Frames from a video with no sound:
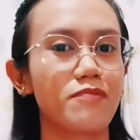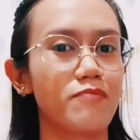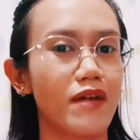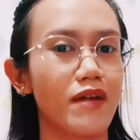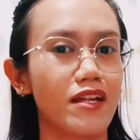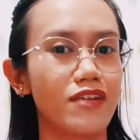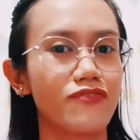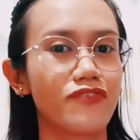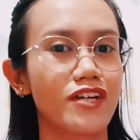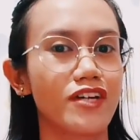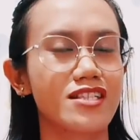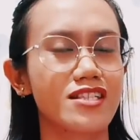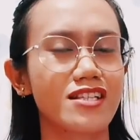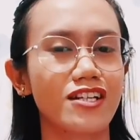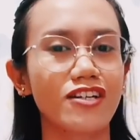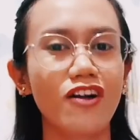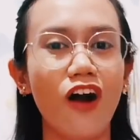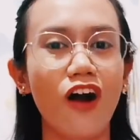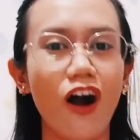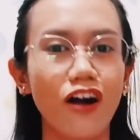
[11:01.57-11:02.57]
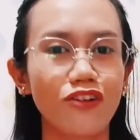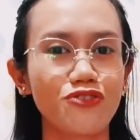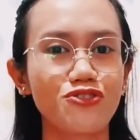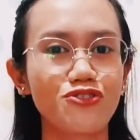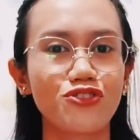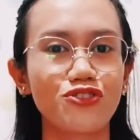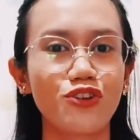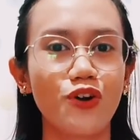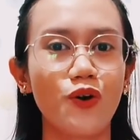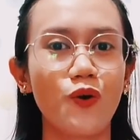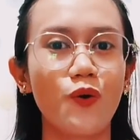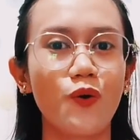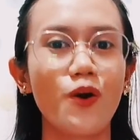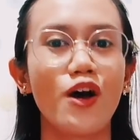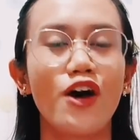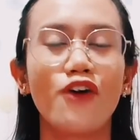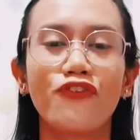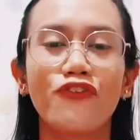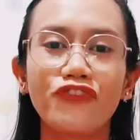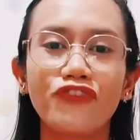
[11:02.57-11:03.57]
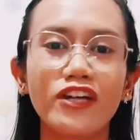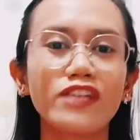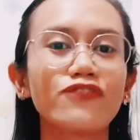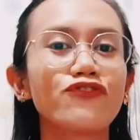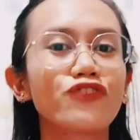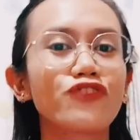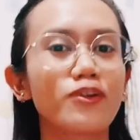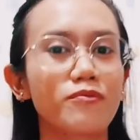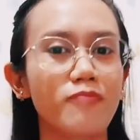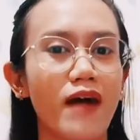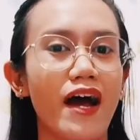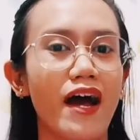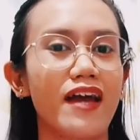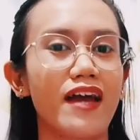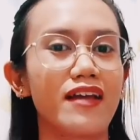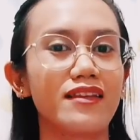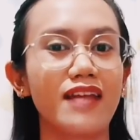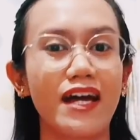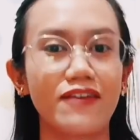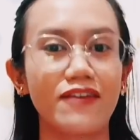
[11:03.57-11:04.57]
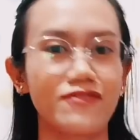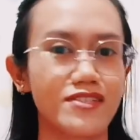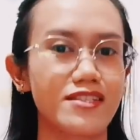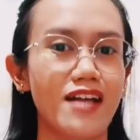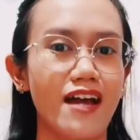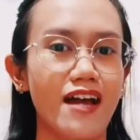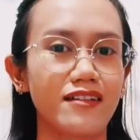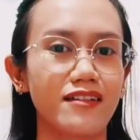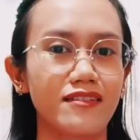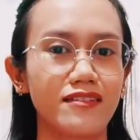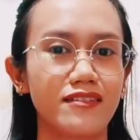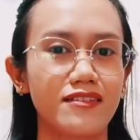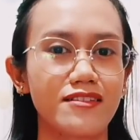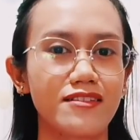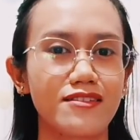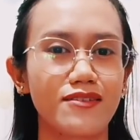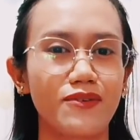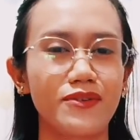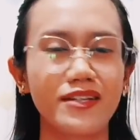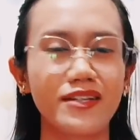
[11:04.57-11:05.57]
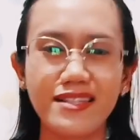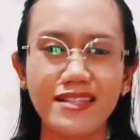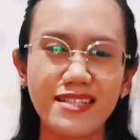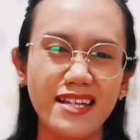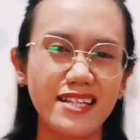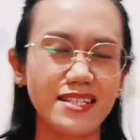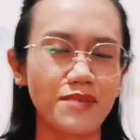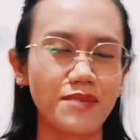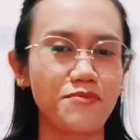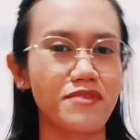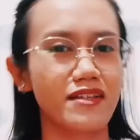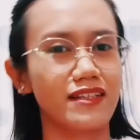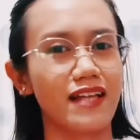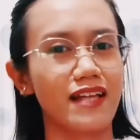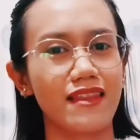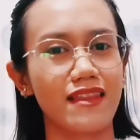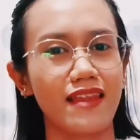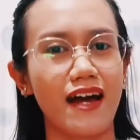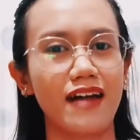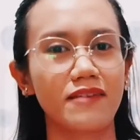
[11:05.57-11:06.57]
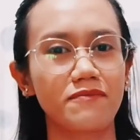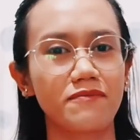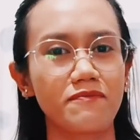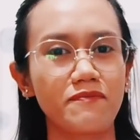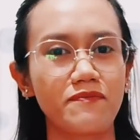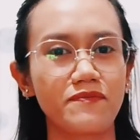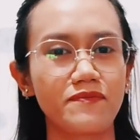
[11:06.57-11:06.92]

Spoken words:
and benefits are also fit for my lifestyle. So you can say something like that.